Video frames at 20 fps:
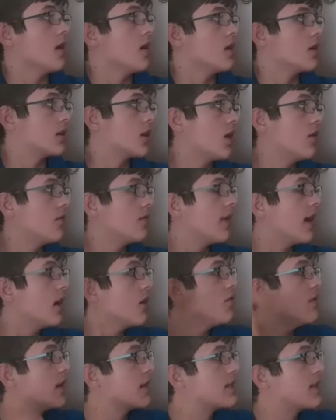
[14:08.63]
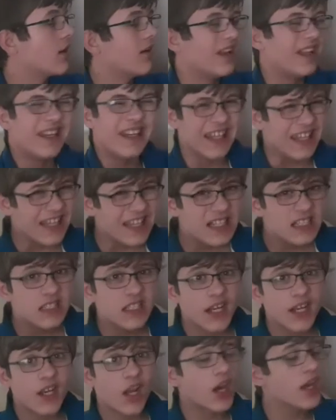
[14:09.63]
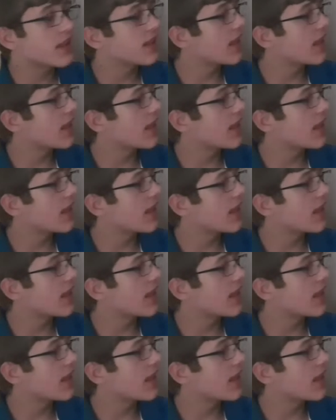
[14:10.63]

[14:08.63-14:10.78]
So they don't necessarily need sunlight,